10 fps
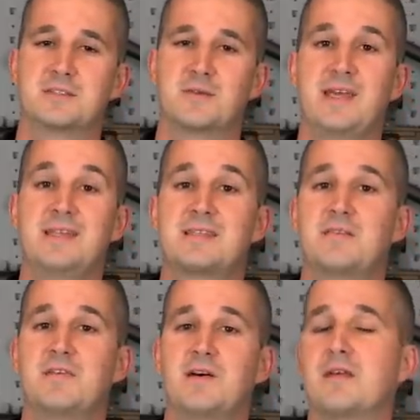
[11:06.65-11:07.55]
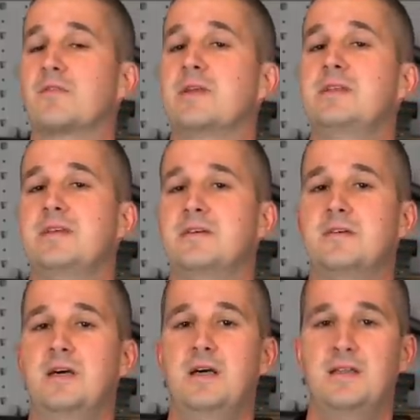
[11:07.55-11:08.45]
So 875
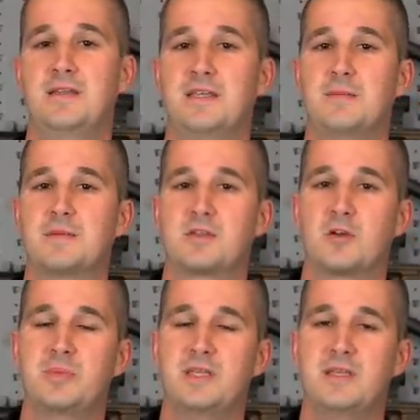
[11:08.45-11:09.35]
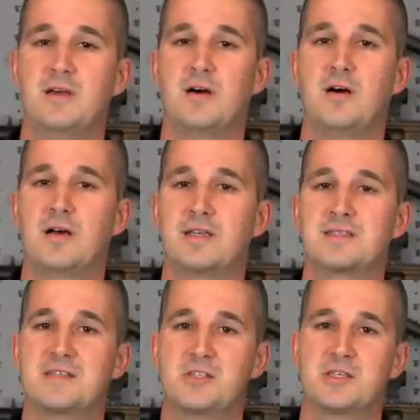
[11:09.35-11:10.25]
retail, the MSRP on
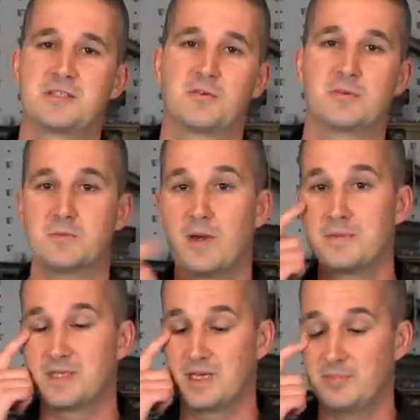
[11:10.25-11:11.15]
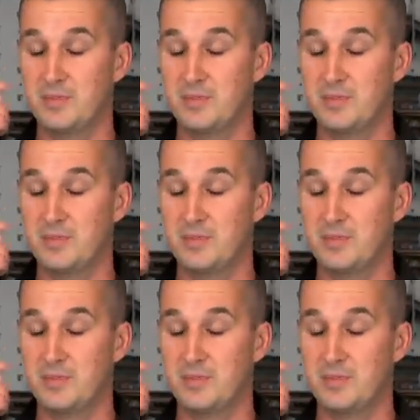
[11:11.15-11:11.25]
CGS Group's website.